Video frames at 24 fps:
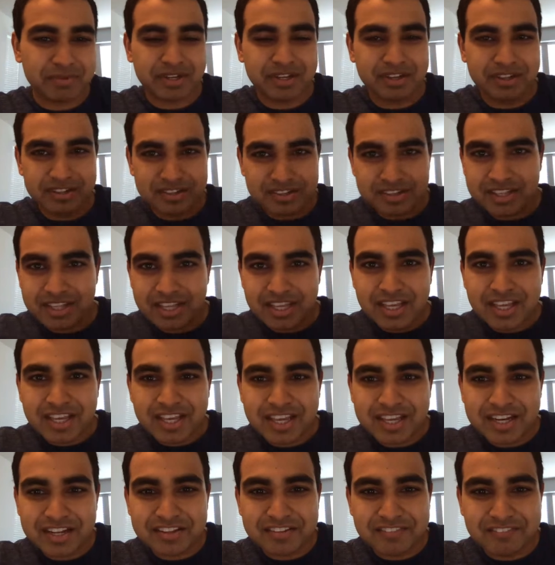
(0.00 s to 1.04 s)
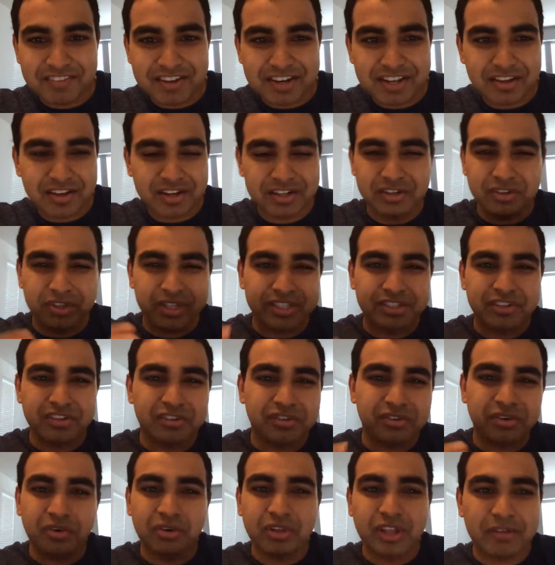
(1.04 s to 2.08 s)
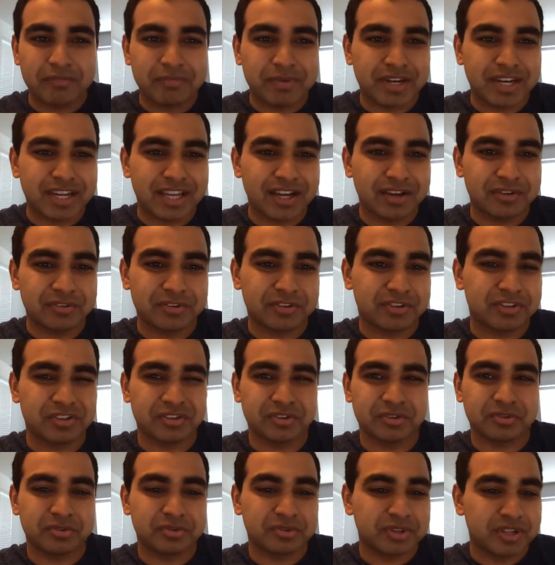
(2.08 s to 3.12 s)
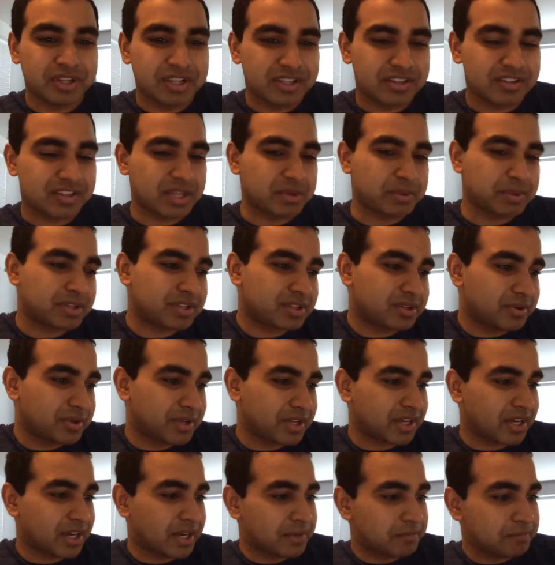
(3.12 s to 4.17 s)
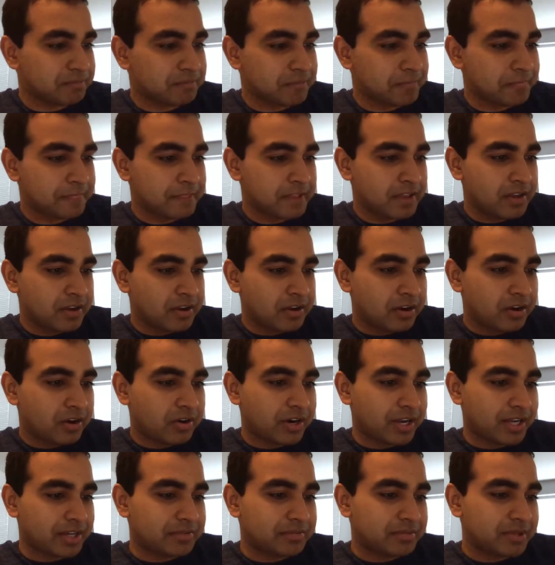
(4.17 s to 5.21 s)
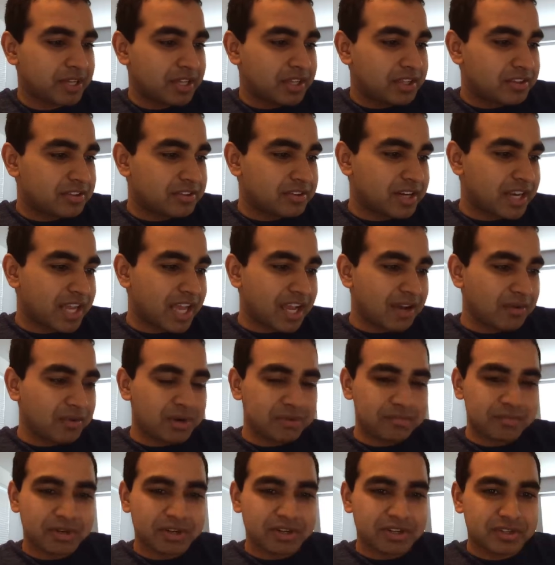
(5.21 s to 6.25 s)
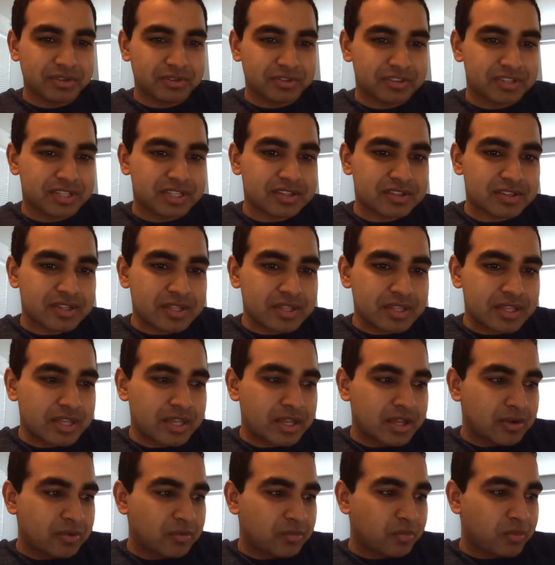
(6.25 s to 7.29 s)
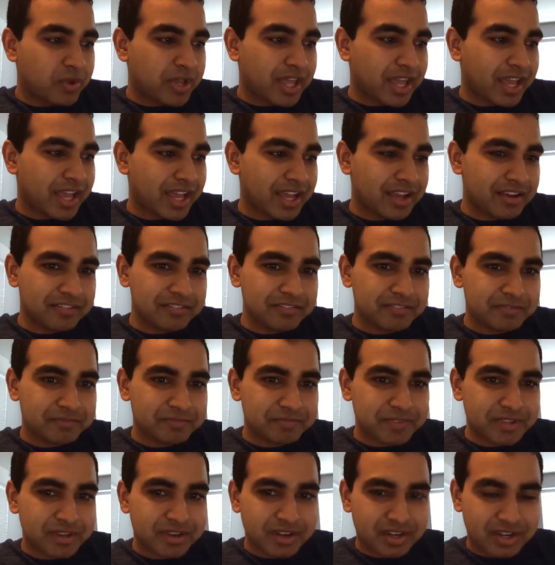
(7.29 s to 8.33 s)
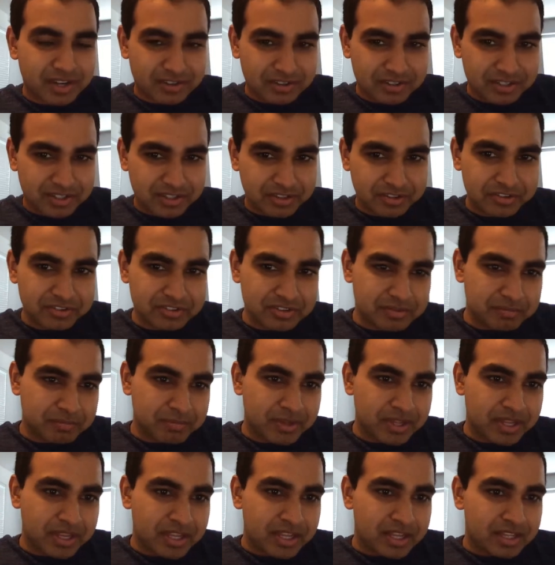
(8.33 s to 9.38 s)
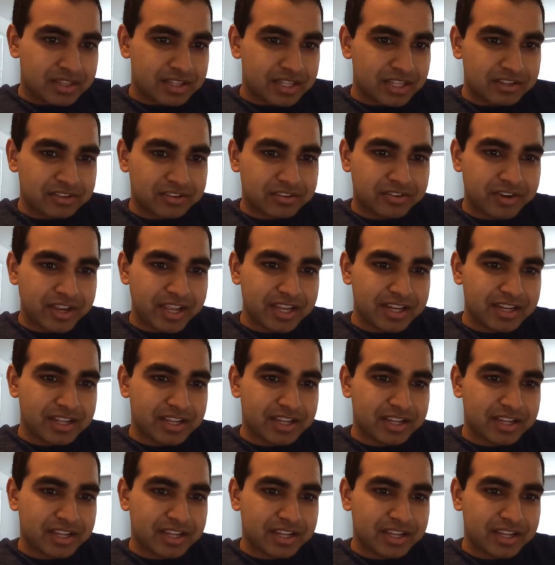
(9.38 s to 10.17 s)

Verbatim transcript: because it is a video and I don't like to scroll up and down to see what's going on. All right, so now what I'm gonna do is this. We have our colors. Let's create